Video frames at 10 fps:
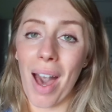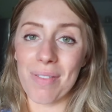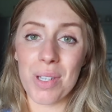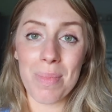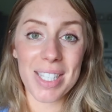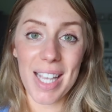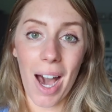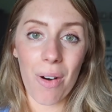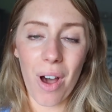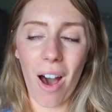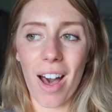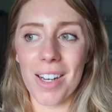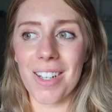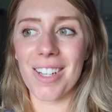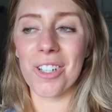You have to miss out
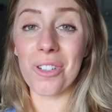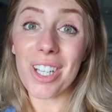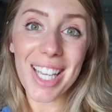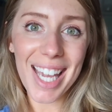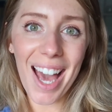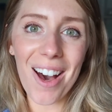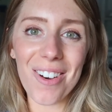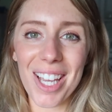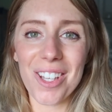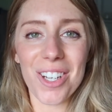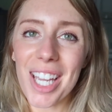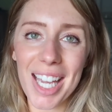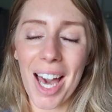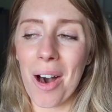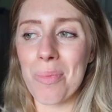on grilling out and
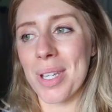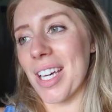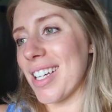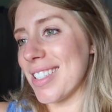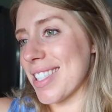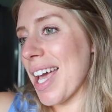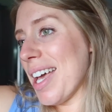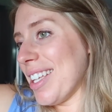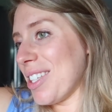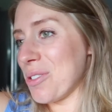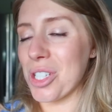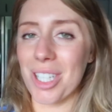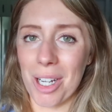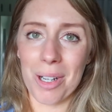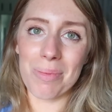cooking out because
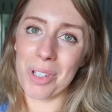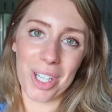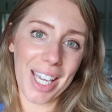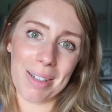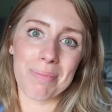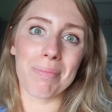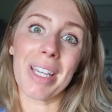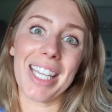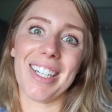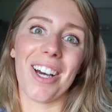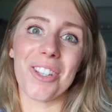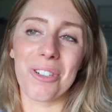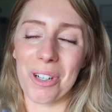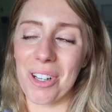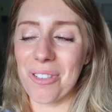usually you're cooking meat on the
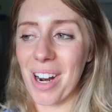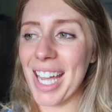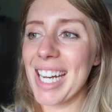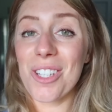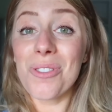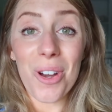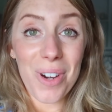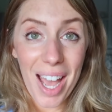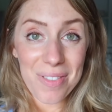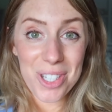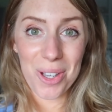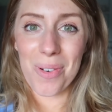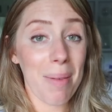grill, right? You don't have to.